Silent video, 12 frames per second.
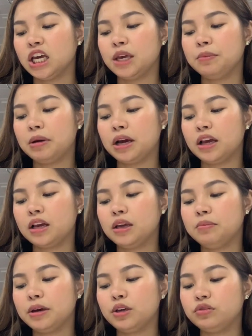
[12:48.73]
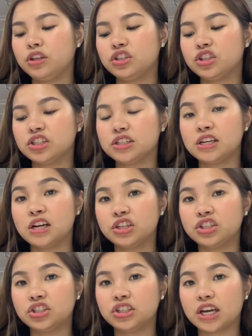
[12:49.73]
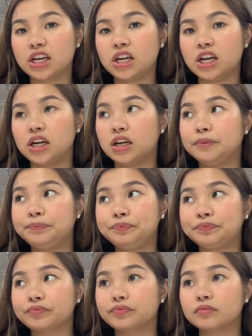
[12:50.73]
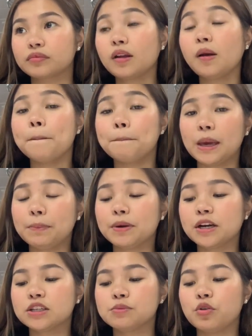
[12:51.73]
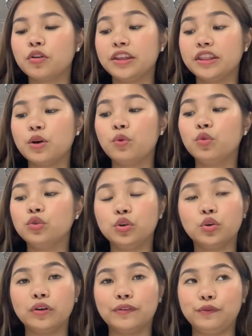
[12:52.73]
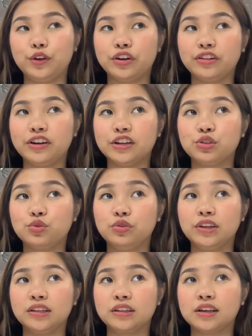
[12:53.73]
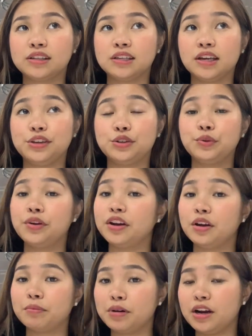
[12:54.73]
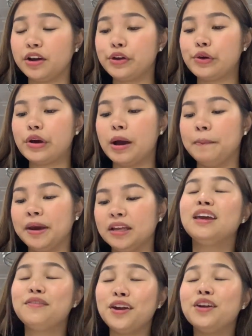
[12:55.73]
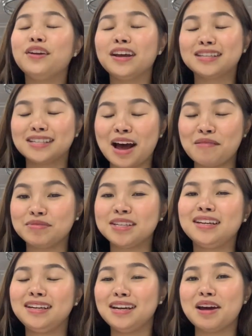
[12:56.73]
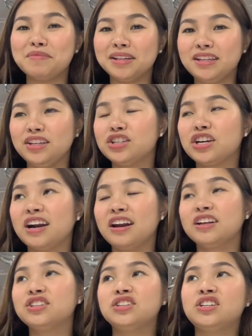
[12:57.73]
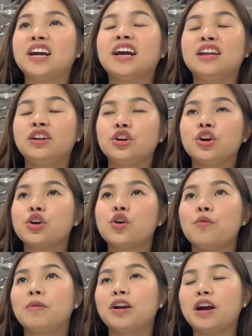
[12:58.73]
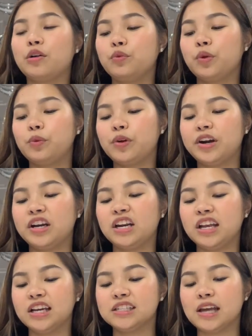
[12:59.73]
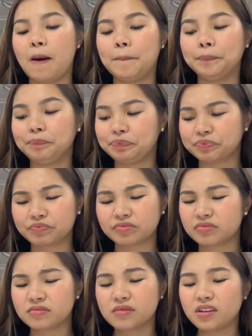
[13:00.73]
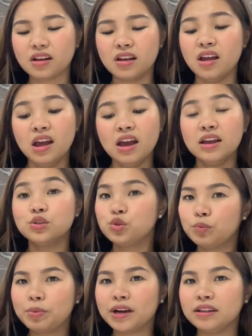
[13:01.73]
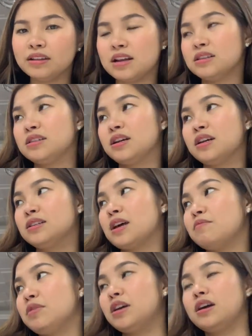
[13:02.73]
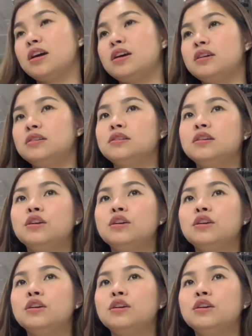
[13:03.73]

Iba yung teachers na nagche-check ng papers mo, and they won't know if you're their student kasi student number lang yung gamit. Even on exams, hindi naman teacher ang nagche-check and nag-roam around when we're in an exam. Super intense ng exam niya, guys.